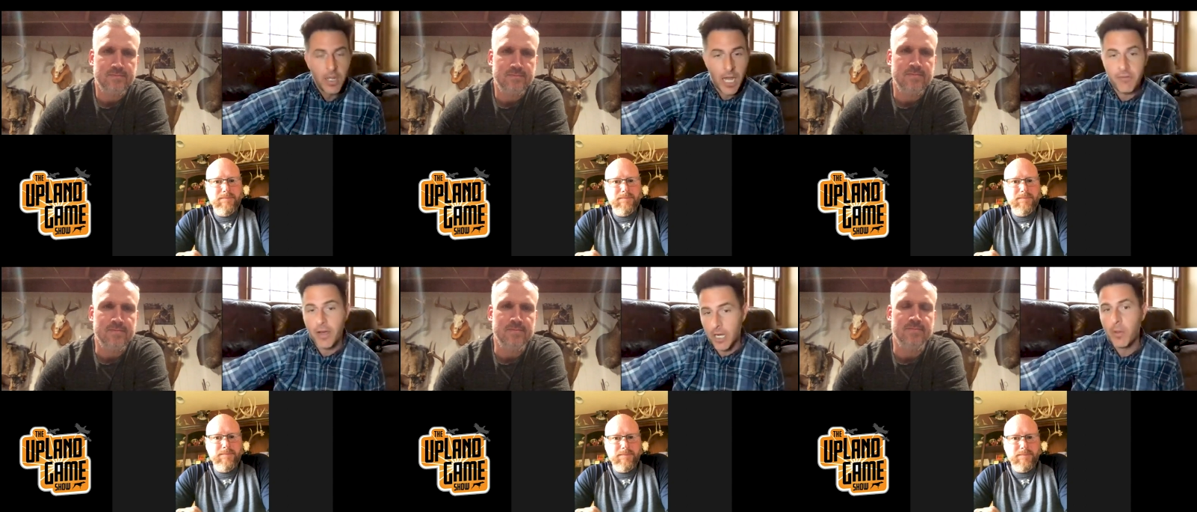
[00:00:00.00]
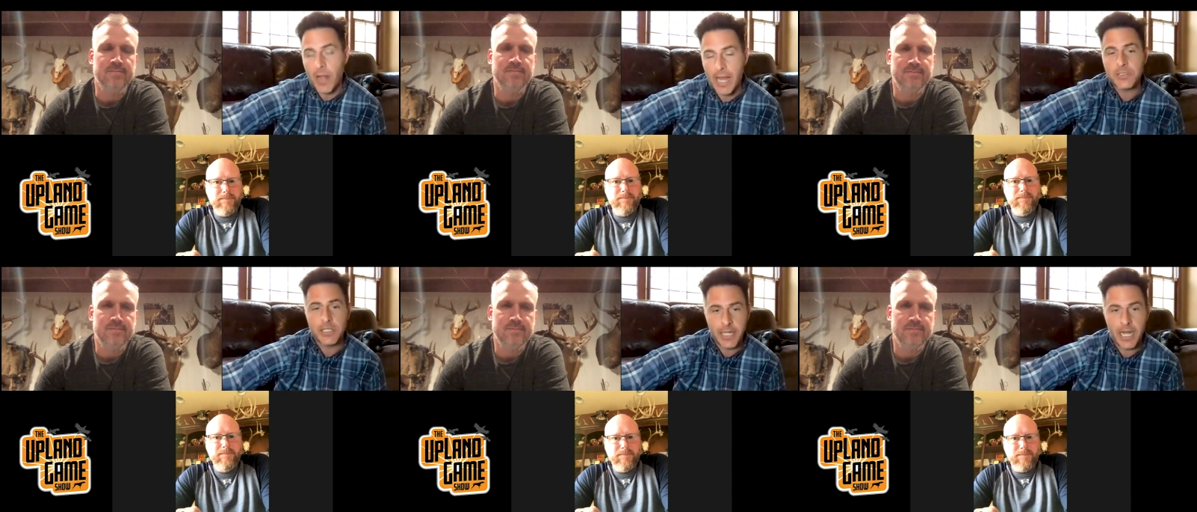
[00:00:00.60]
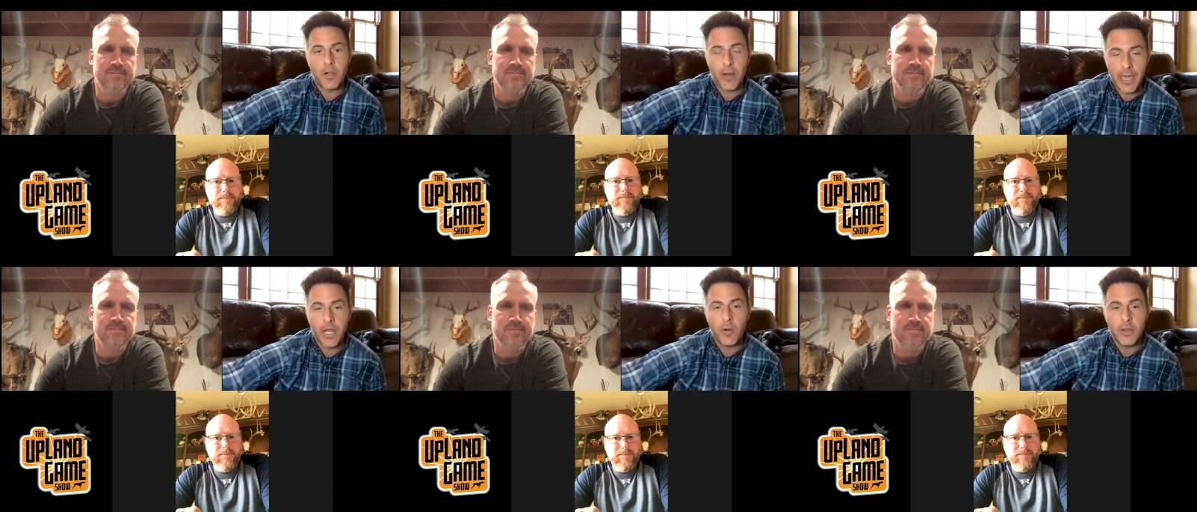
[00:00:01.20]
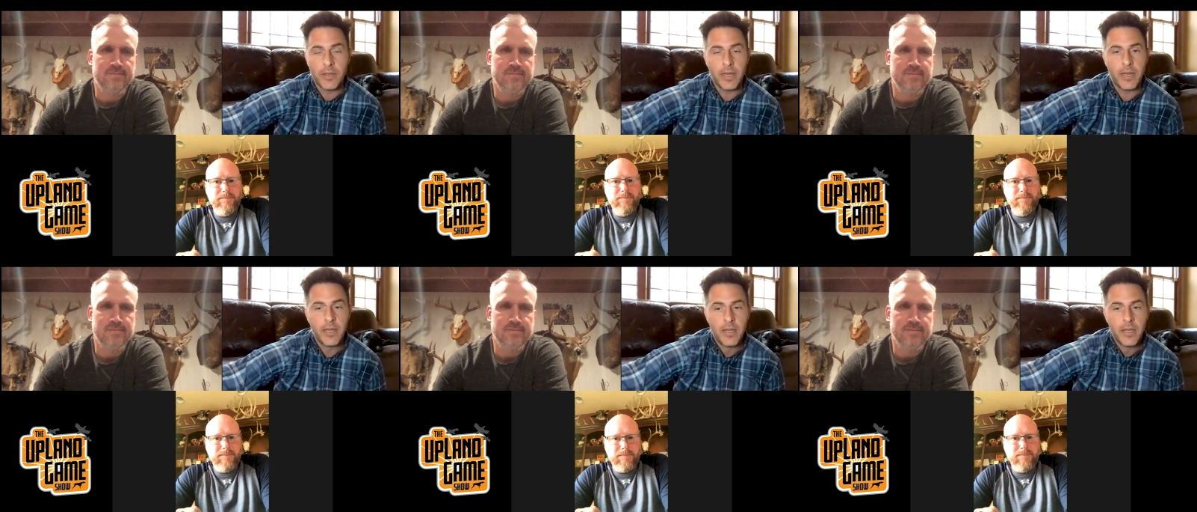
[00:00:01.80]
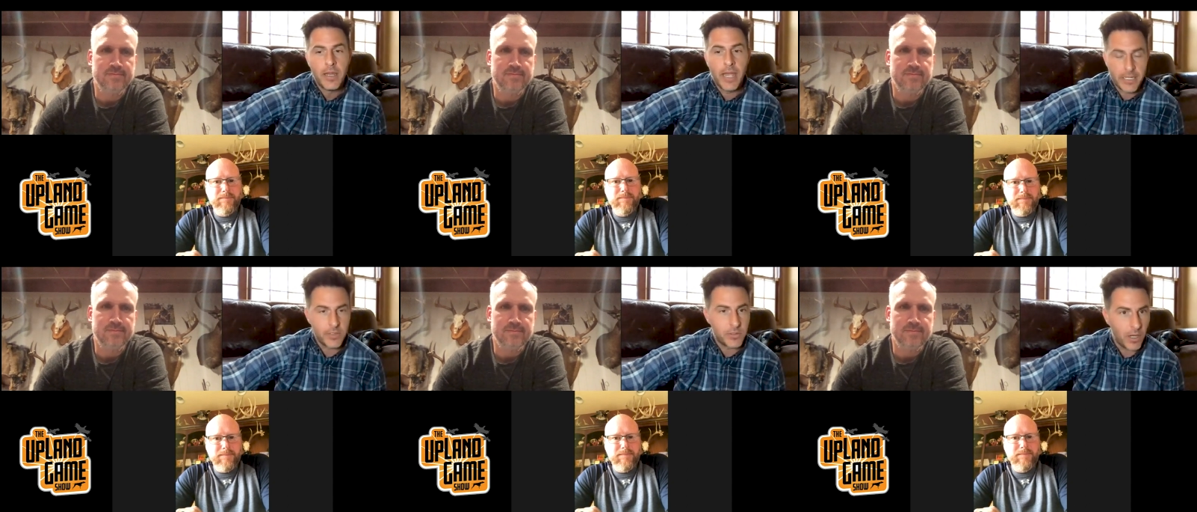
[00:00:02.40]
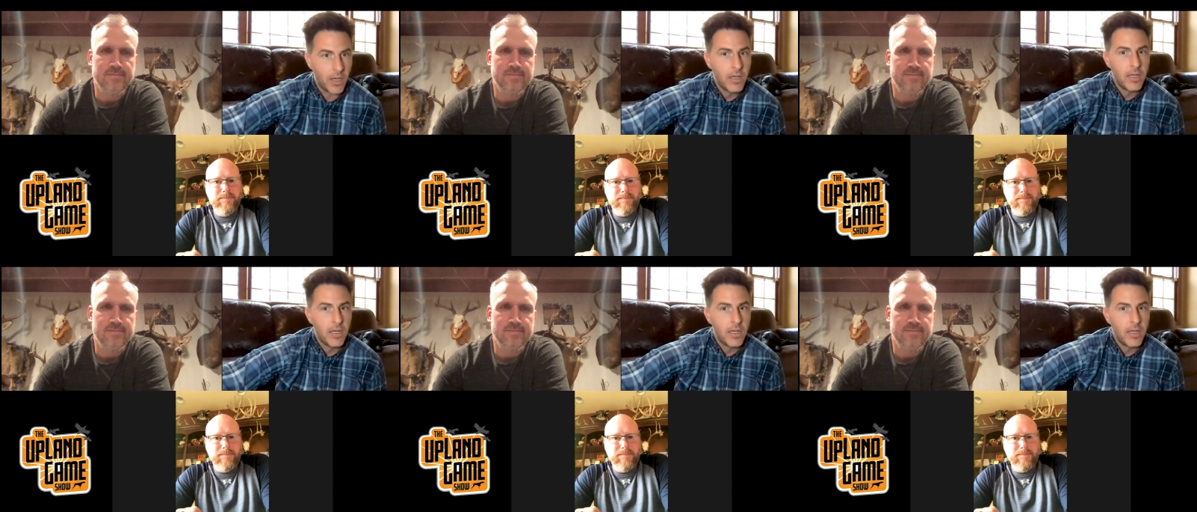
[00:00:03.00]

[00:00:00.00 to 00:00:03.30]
Speaker 1: I've hunted mm. them Alaska, Colorado, and uh, and Utah.